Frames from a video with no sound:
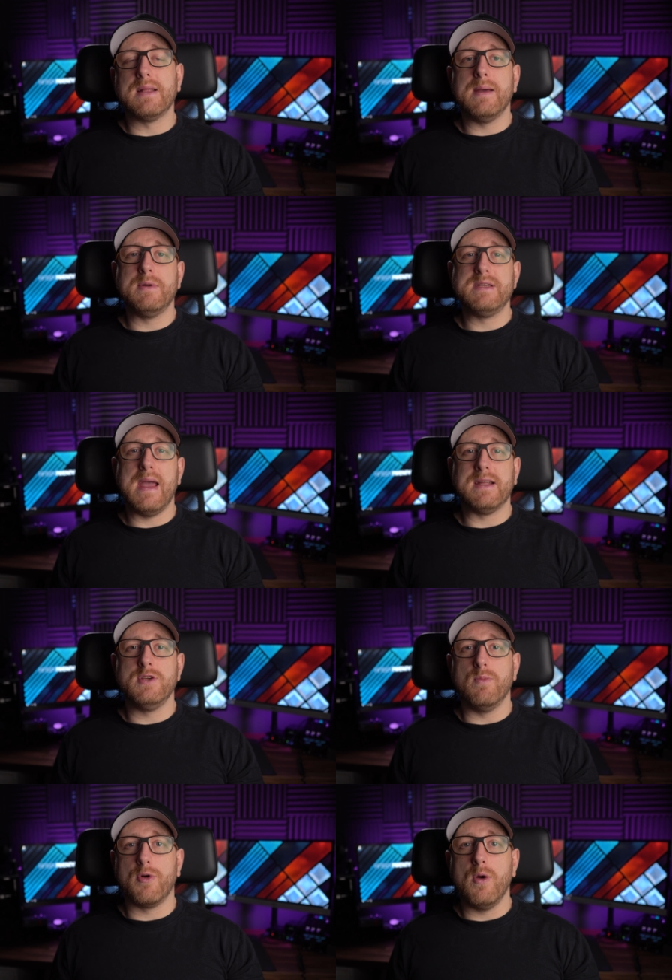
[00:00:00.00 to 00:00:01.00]
the Liberty Air
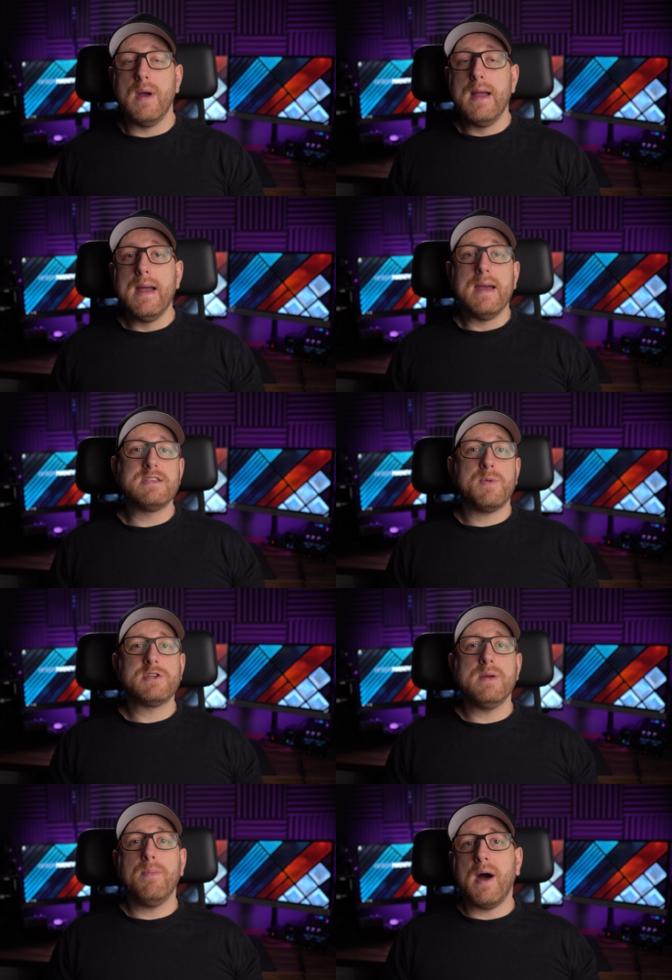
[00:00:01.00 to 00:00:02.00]
2 Pro,
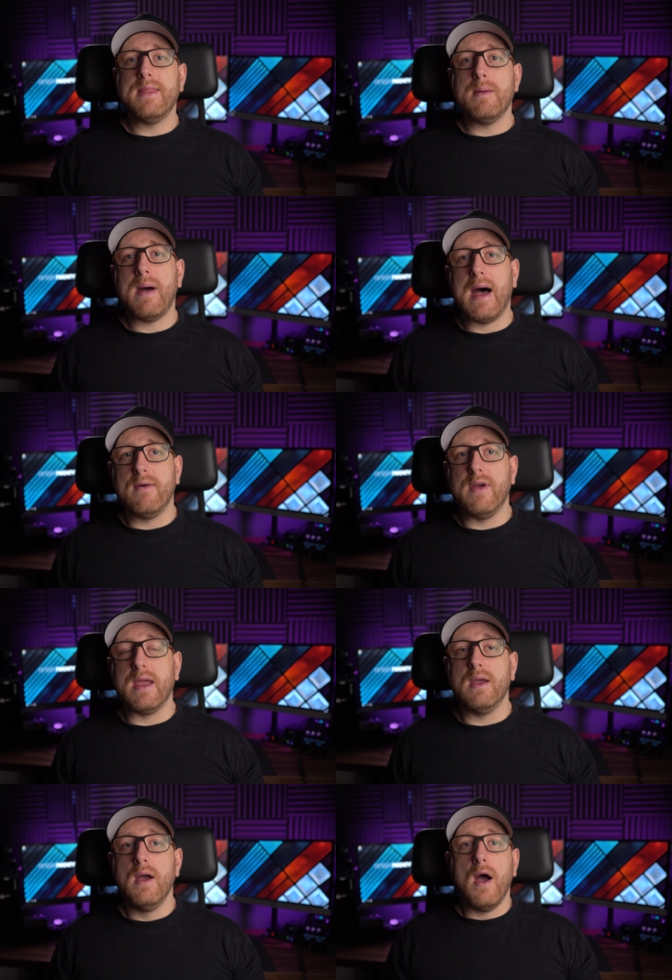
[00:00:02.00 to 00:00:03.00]
especially by them
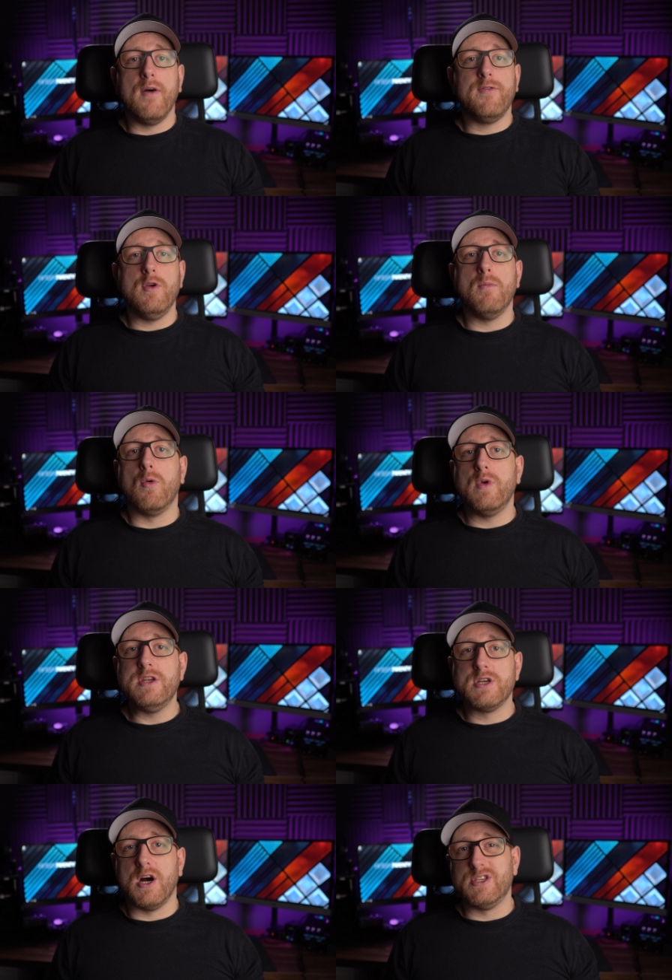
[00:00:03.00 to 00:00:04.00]
having a few more
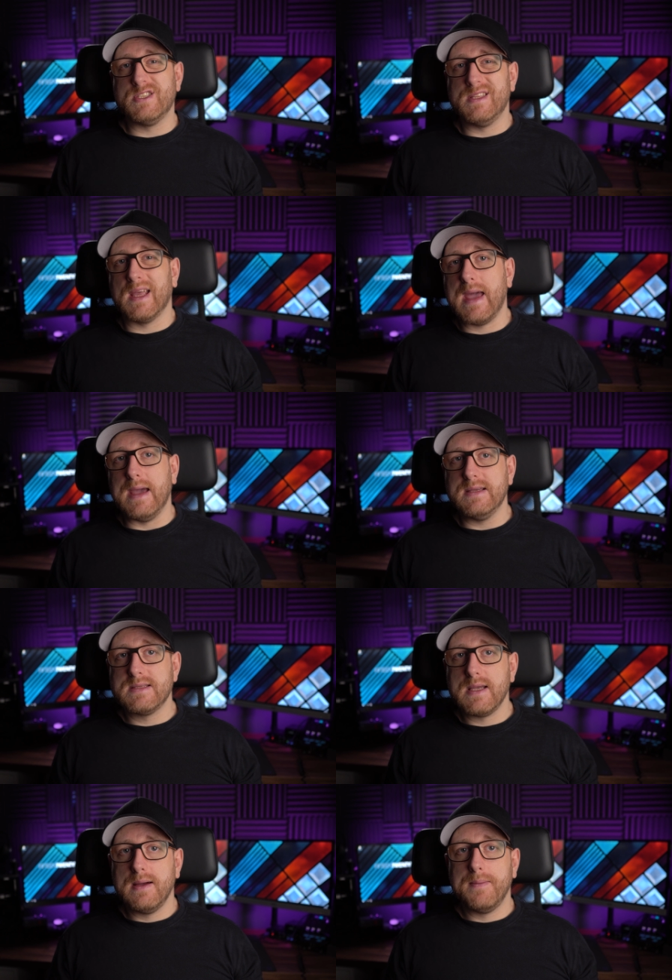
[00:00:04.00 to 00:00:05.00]
recharges in the
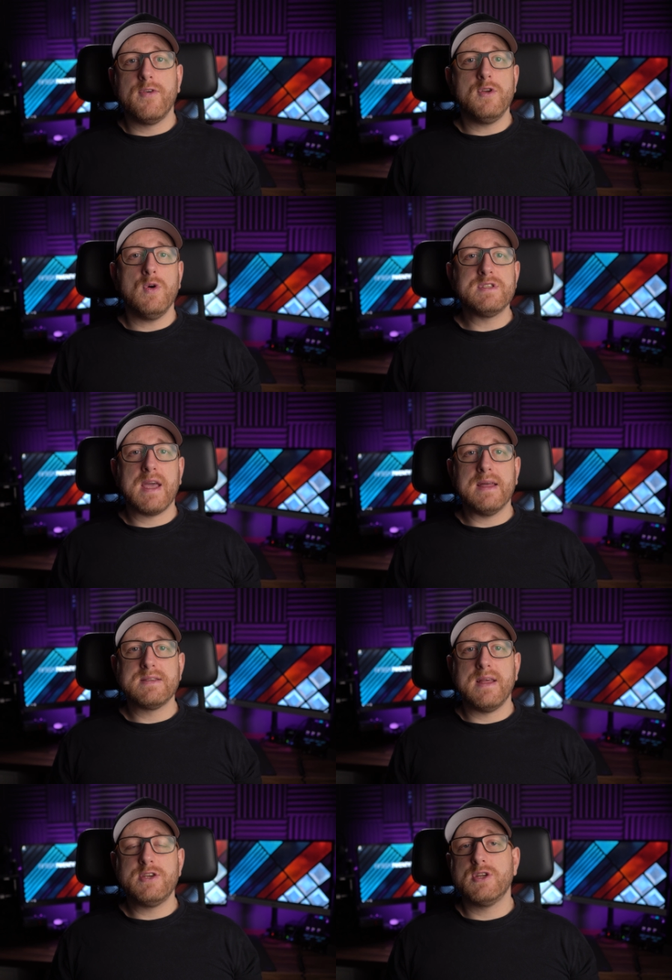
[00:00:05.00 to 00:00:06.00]
case. For noise
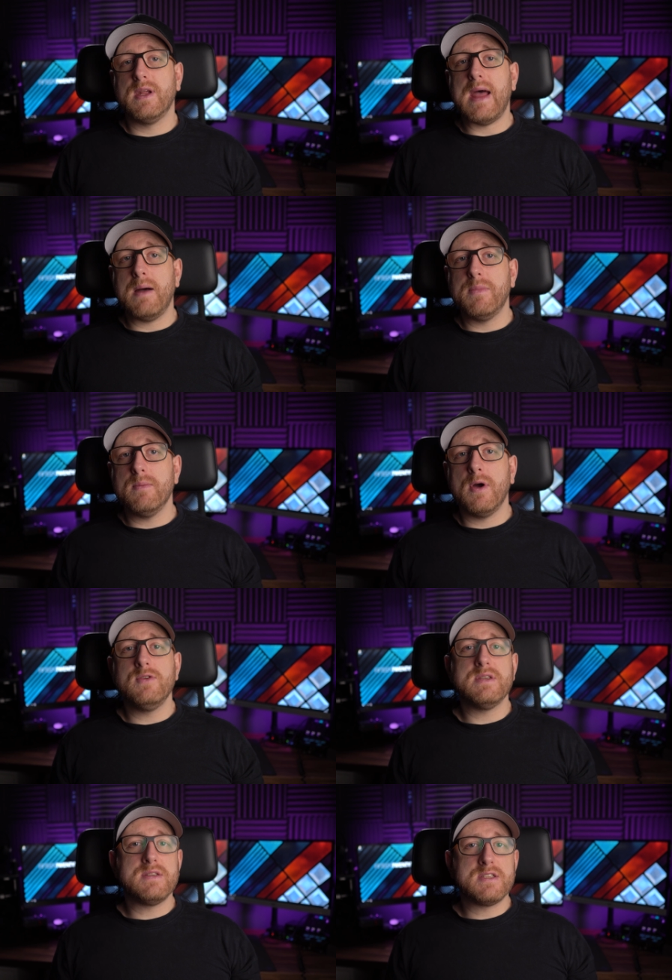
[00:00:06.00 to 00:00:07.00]
cancellation and ambient
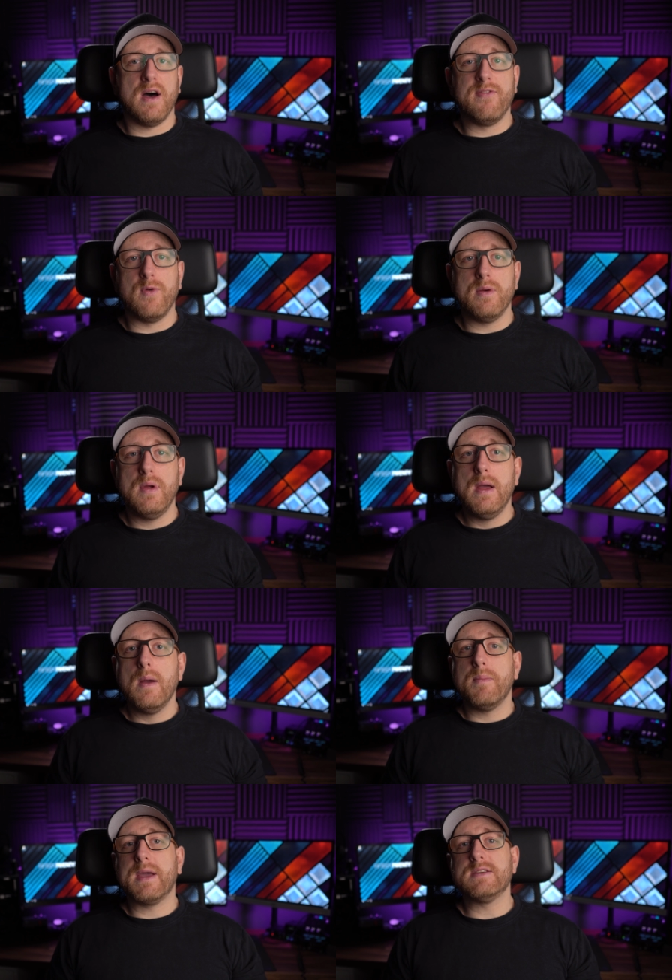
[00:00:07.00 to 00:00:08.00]
modes, it's a tough one
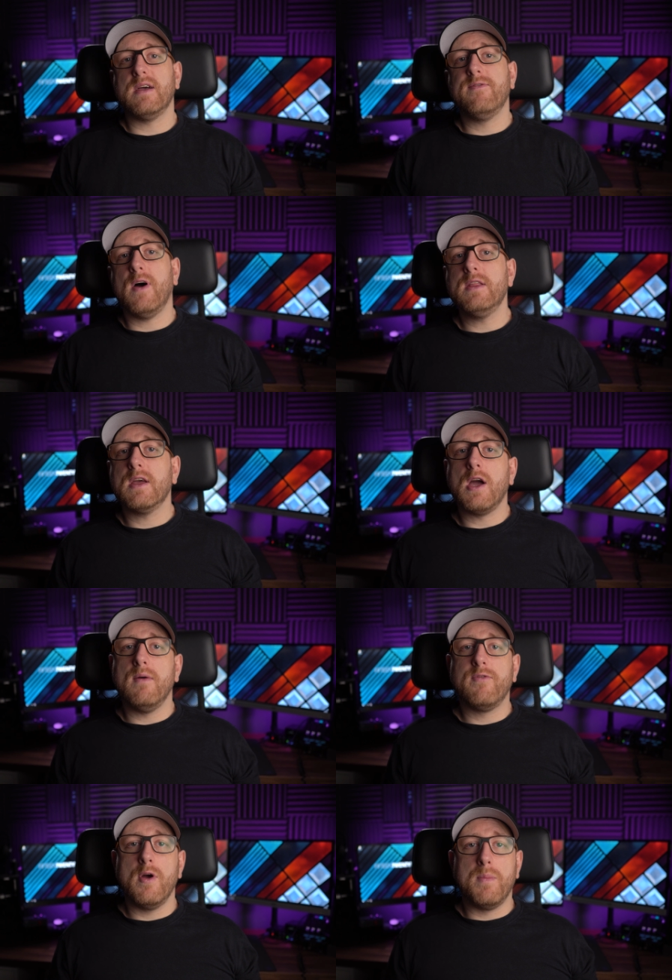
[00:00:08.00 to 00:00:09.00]
because I find the
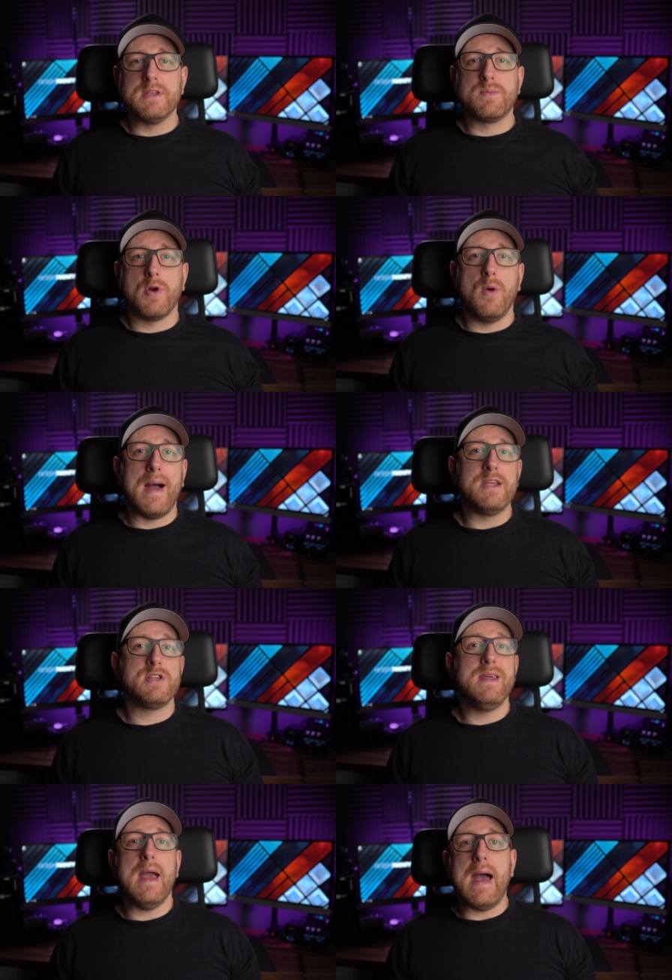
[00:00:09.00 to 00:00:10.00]
ComfoBuds Pro
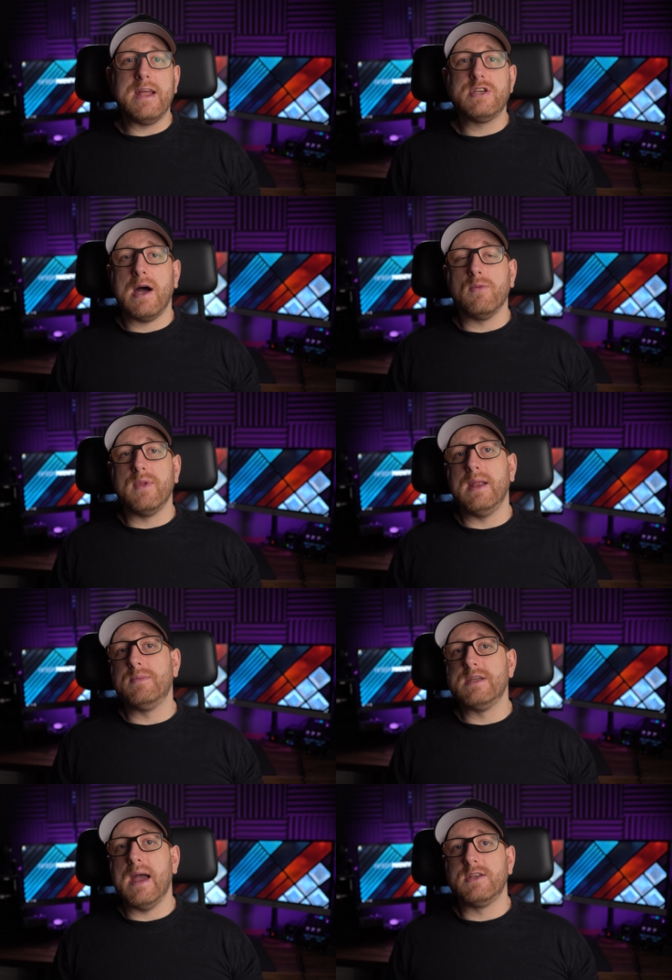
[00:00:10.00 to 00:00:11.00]
actually edge out the
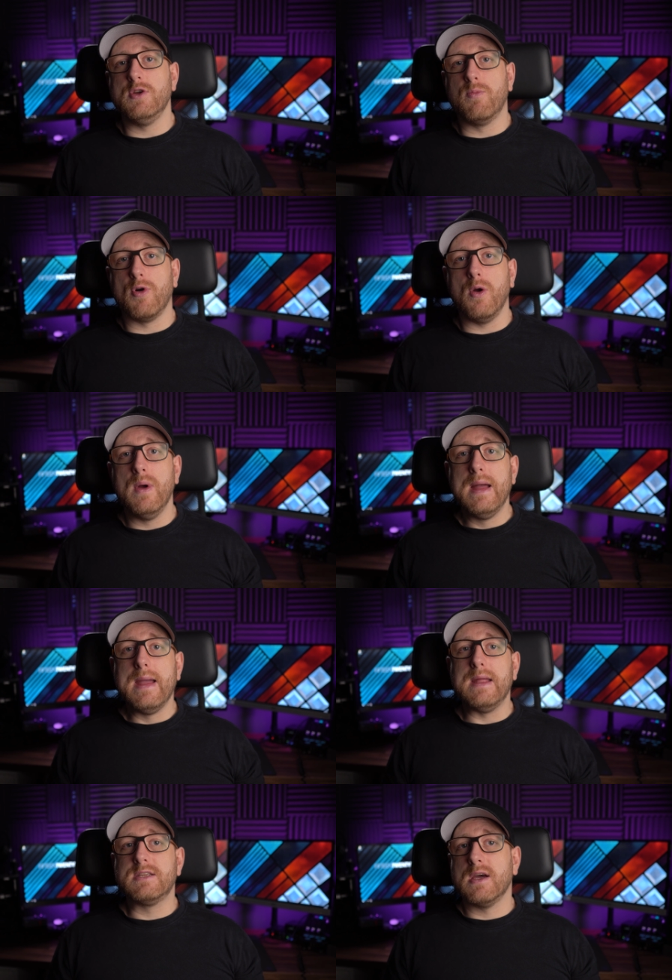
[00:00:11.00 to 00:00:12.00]
Liberty Air 2 Pro
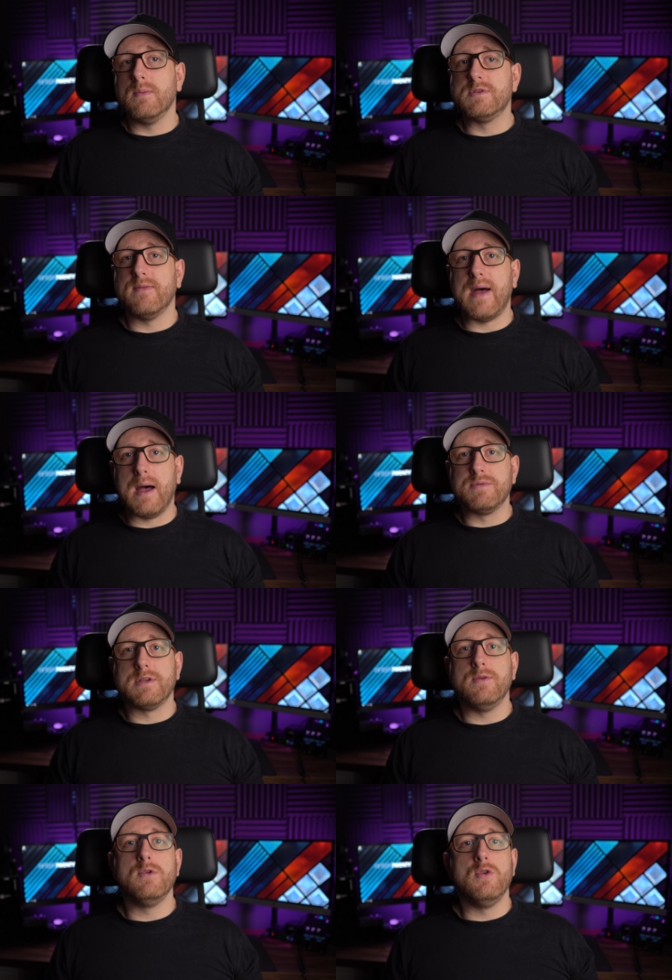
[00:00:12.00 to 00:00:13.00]
in terms of
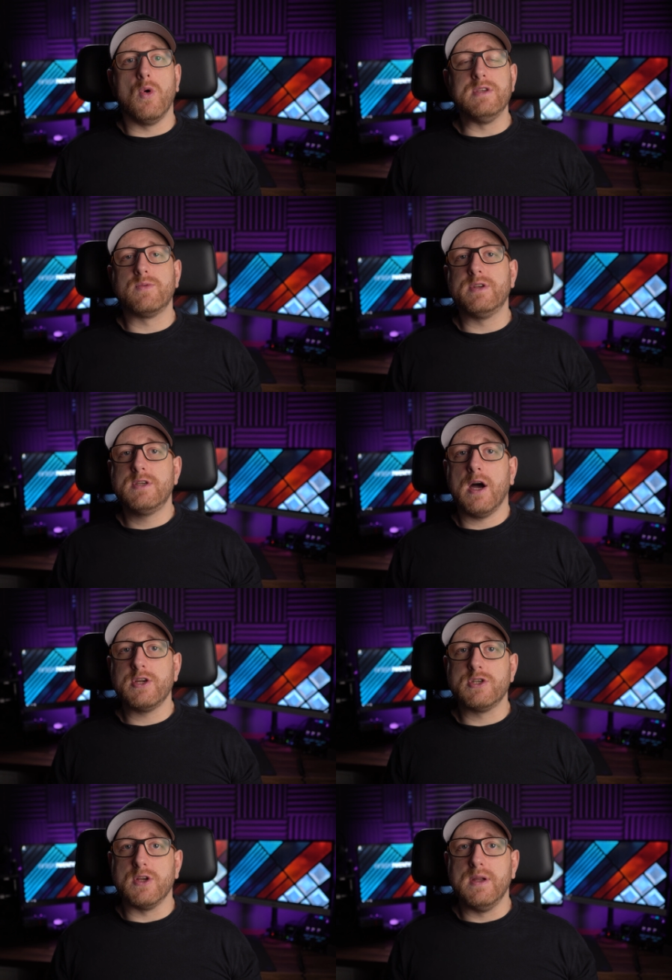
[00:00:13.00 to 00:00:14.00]
absolute noise
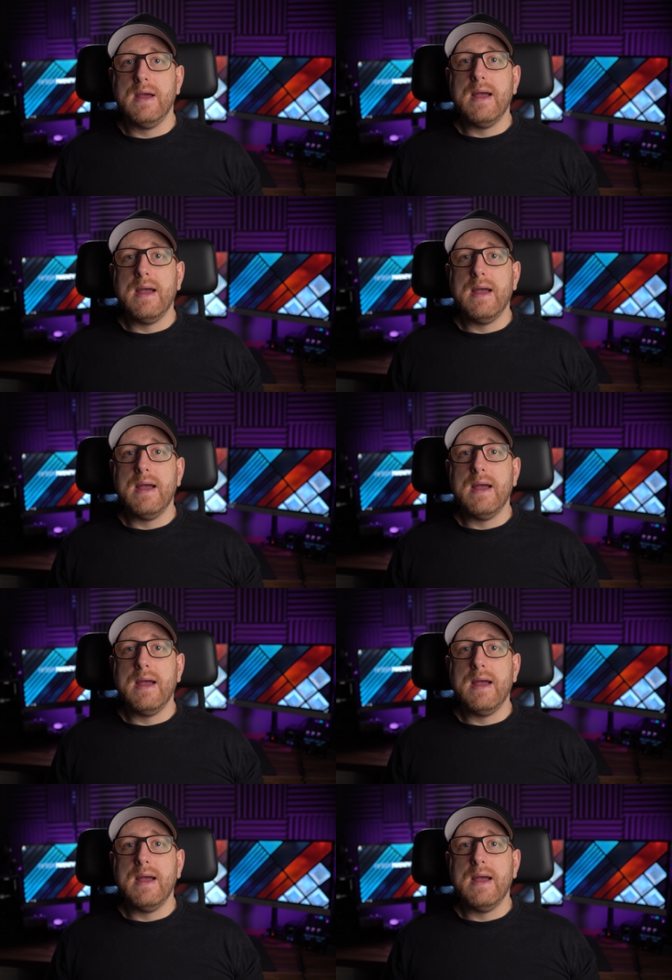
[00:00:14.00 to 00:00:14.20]
reduction,